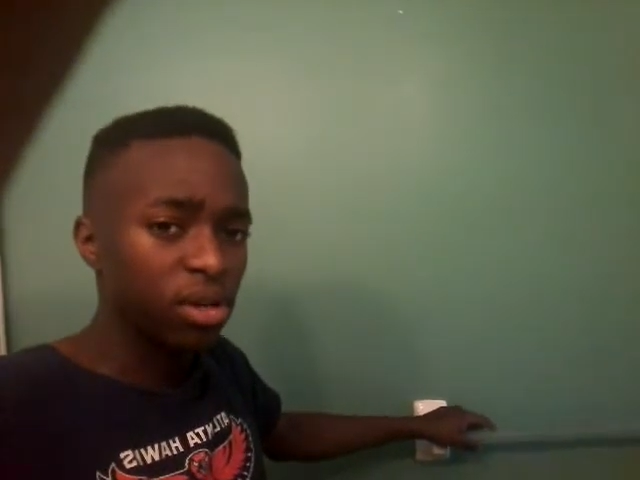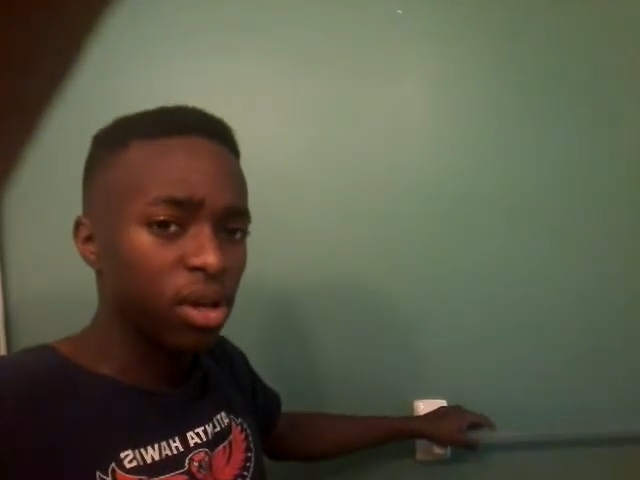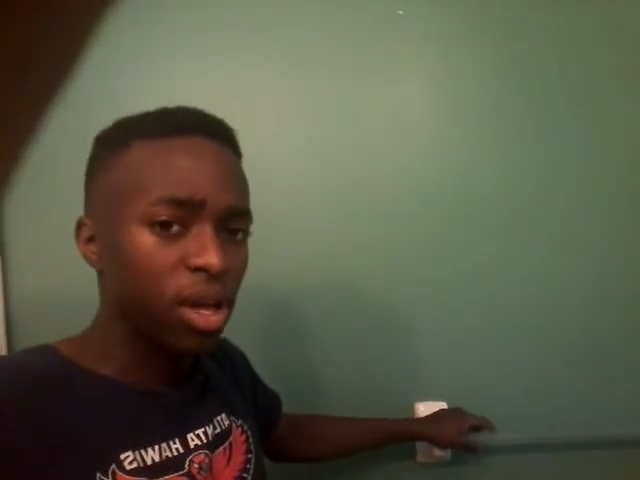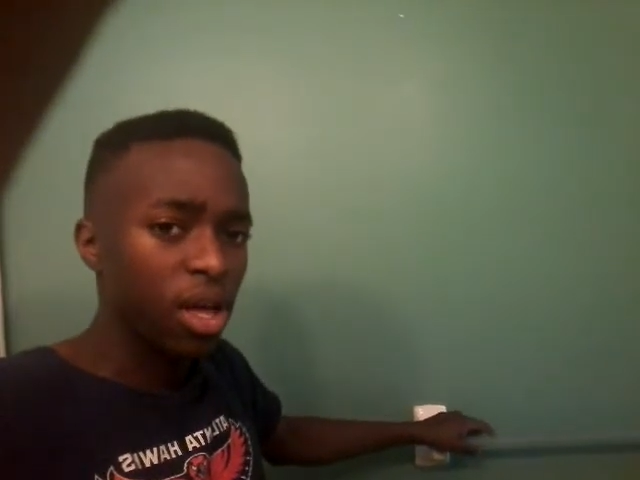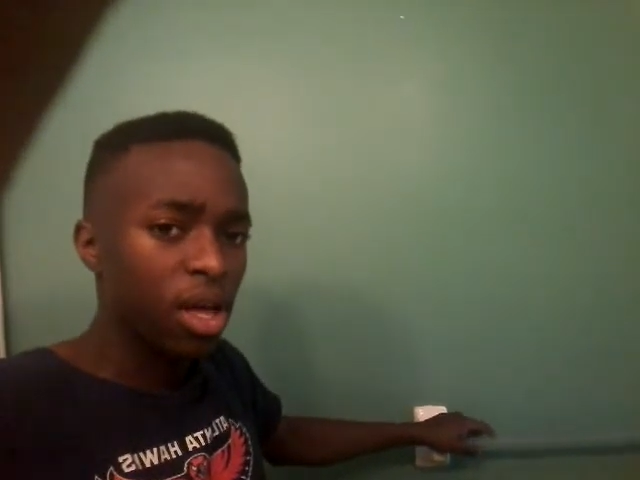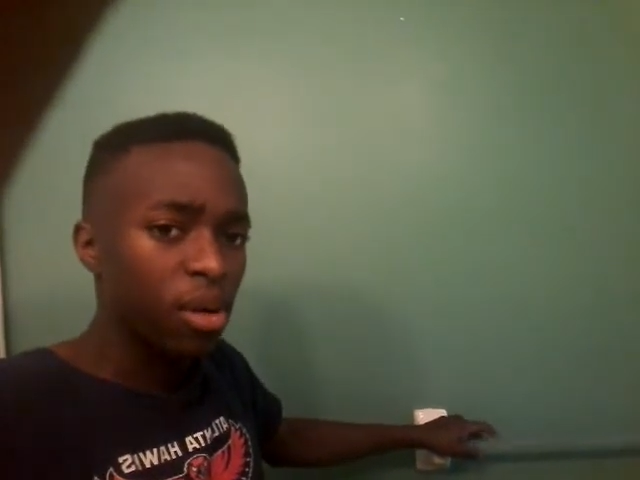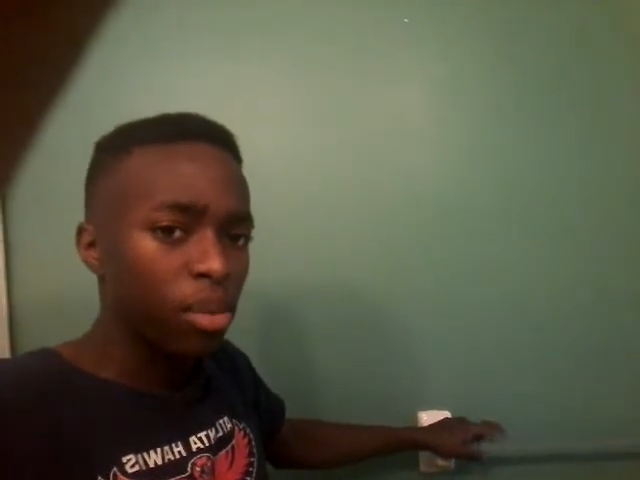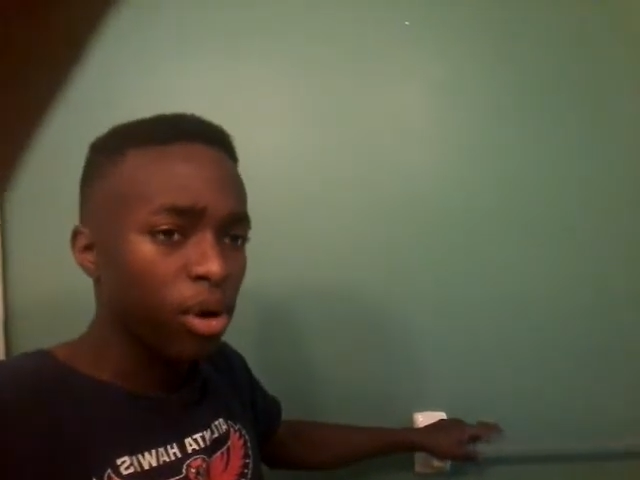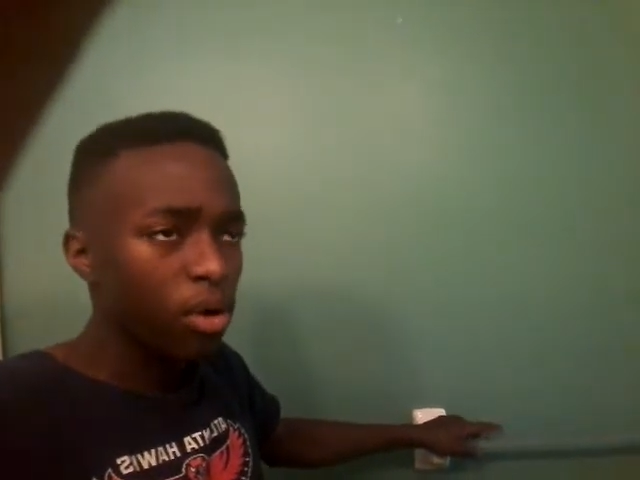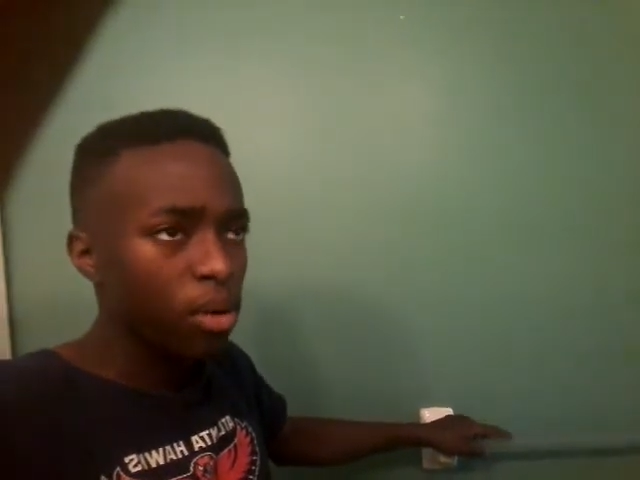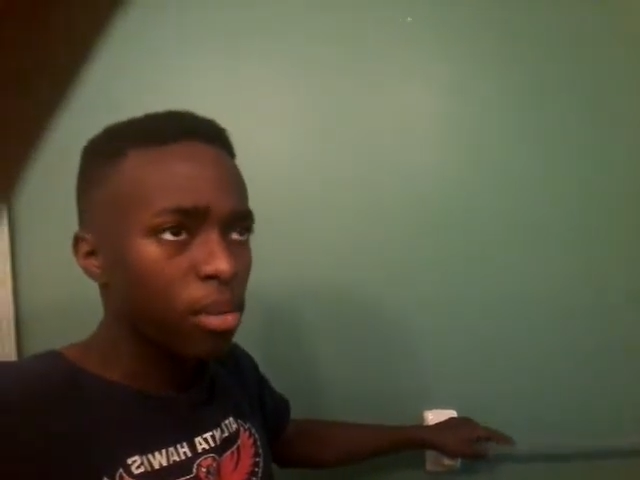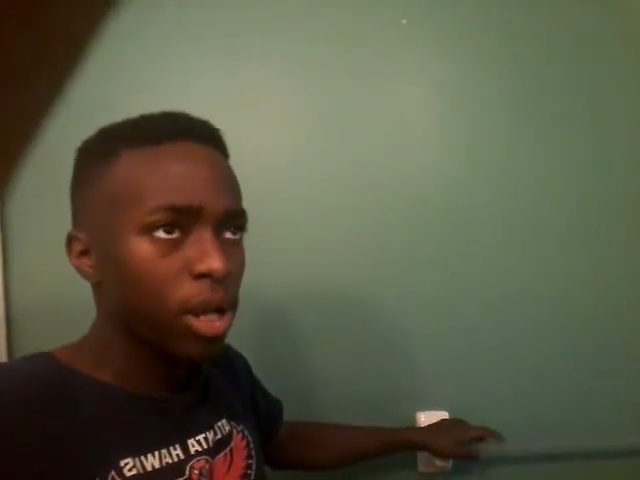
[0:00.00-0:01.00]
Okay, but
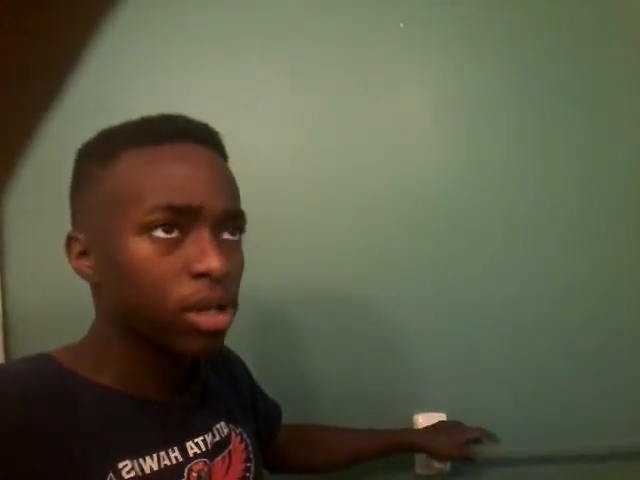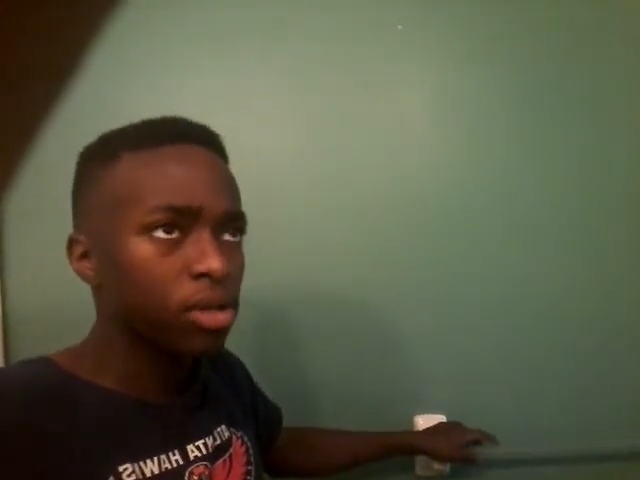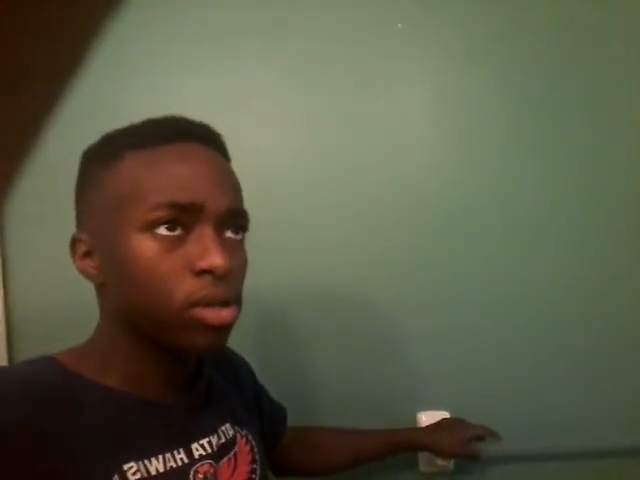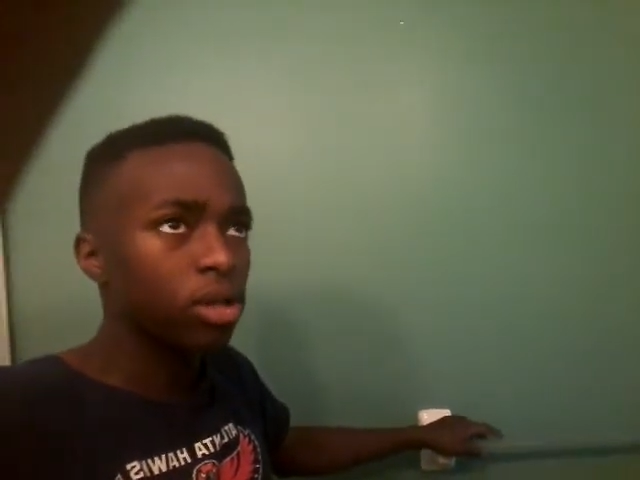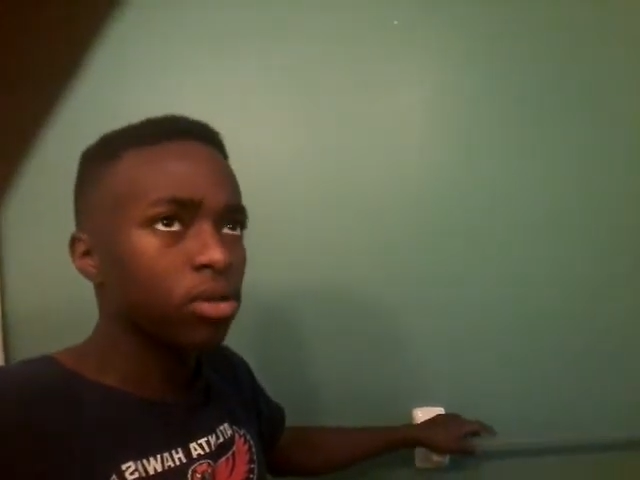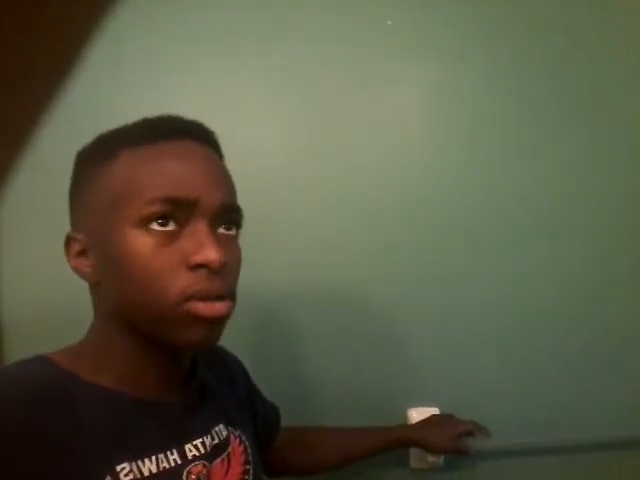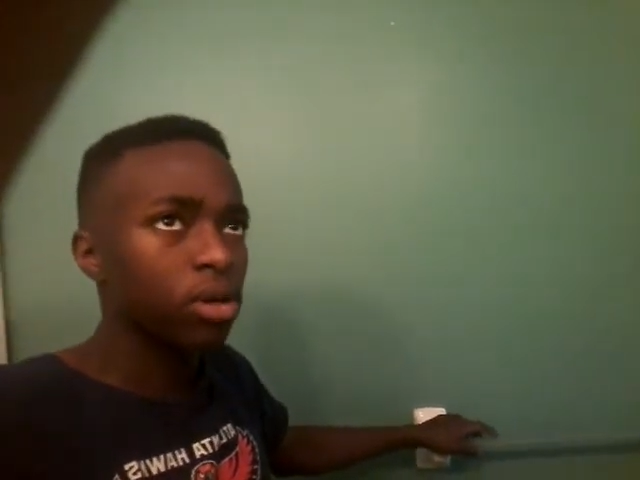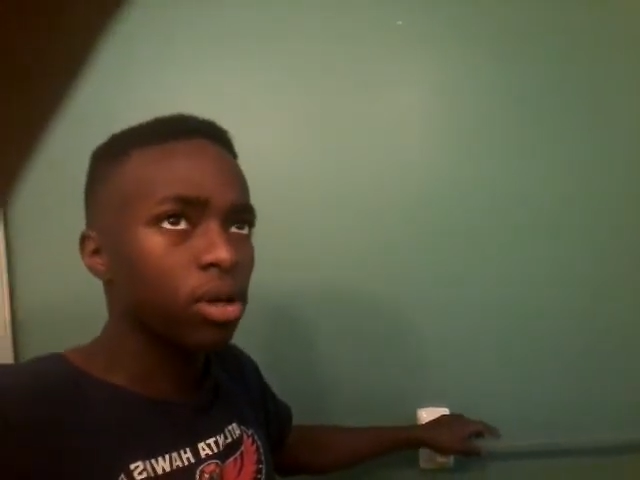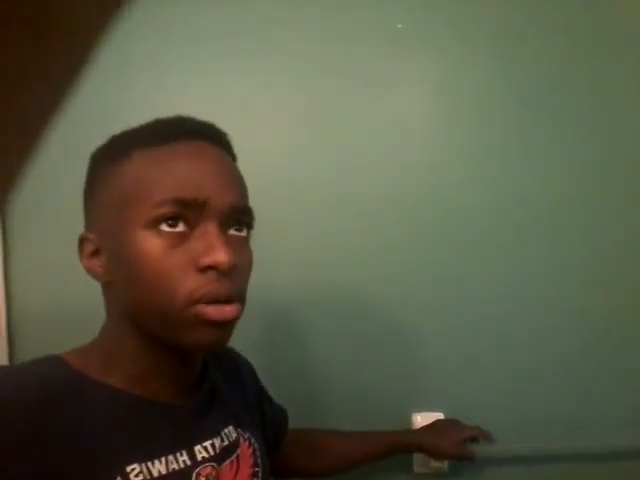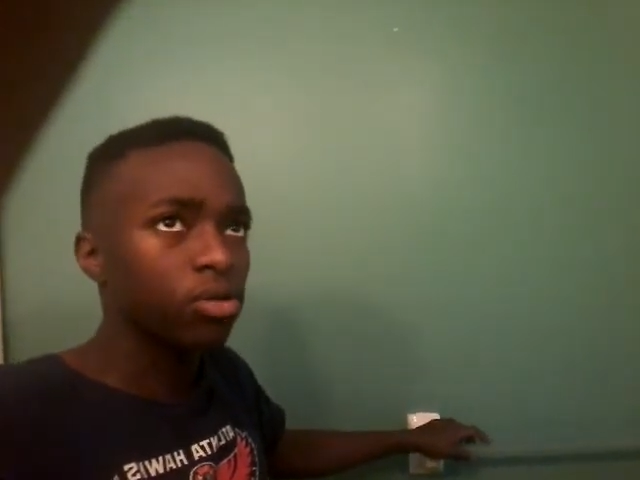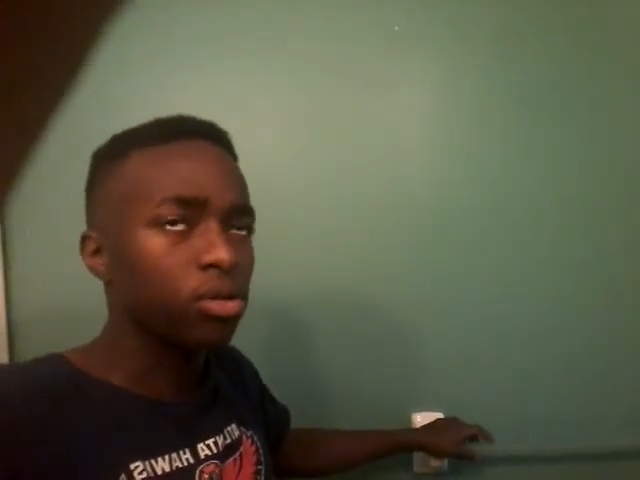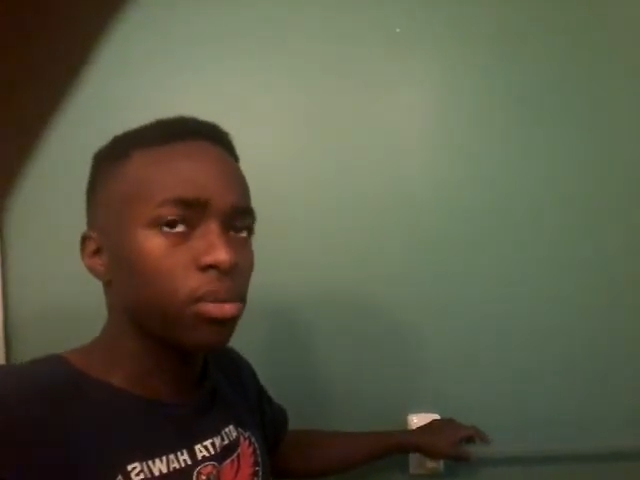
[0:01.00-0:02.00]
going back to
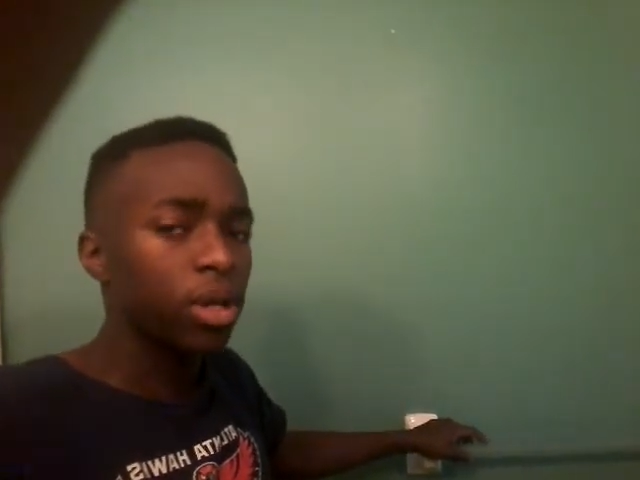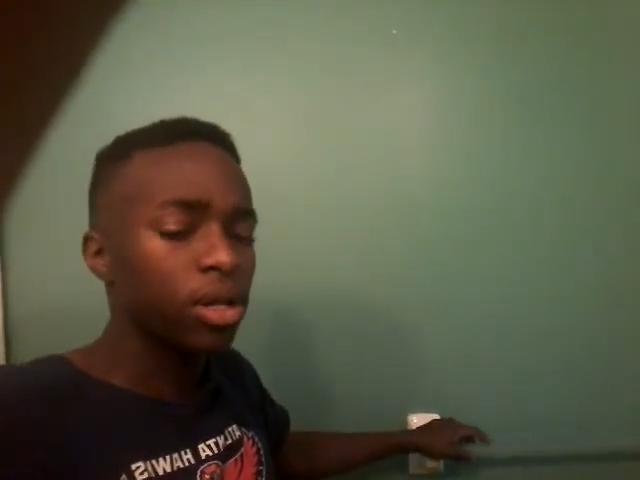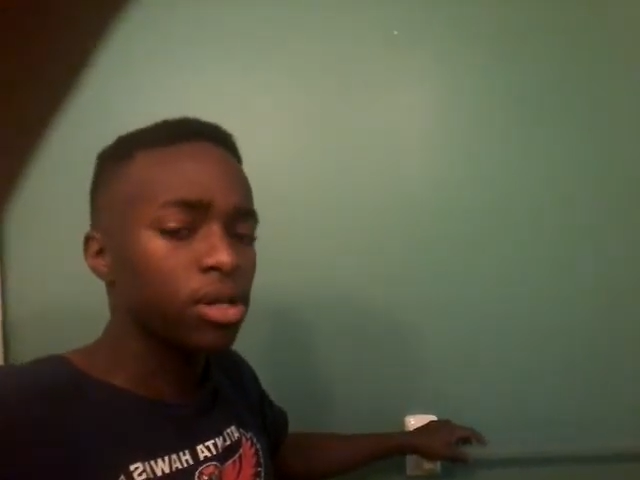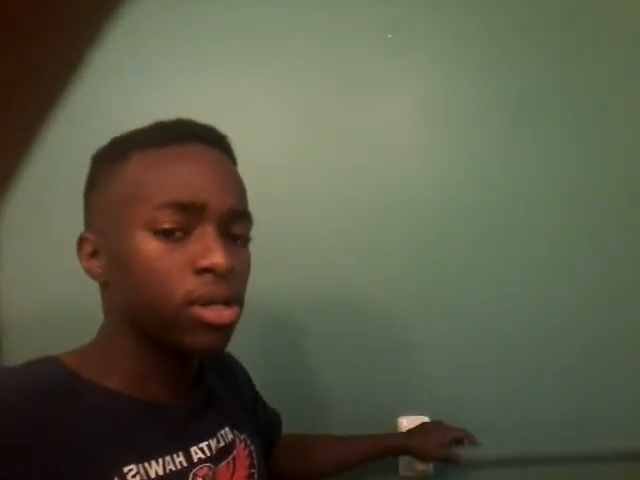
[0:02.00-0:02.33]
Triple H,